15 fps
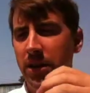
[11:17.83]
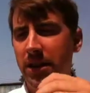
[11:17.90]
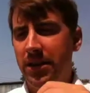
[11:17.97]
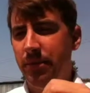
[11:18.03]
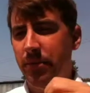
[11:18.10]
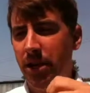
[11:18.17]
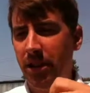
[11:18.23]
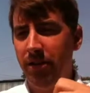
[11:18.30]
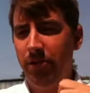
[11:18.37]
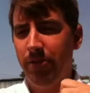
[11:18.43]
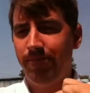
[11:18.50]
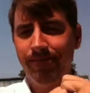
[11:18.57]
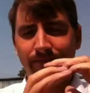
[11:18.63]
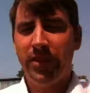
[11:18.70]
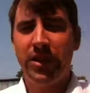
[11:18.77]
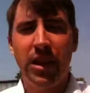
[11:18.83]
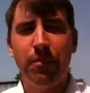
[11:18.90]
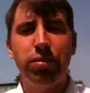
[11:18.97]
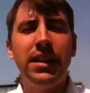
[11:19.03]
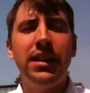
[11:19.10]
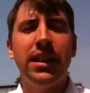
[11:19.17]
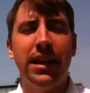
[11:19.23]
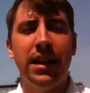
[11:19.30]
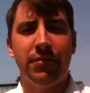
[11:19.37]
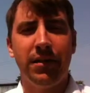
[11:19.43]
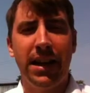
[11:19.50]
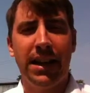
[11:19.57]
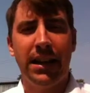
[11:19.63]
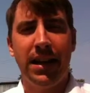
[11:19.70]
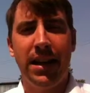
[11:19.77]
somebody who completely
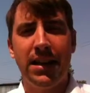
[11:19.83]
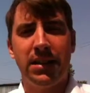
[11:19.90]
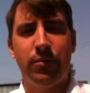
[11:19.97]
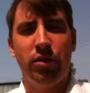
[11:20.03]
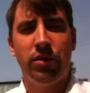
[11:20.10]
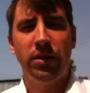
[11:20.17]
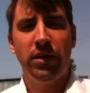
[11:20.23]
unrecognizable.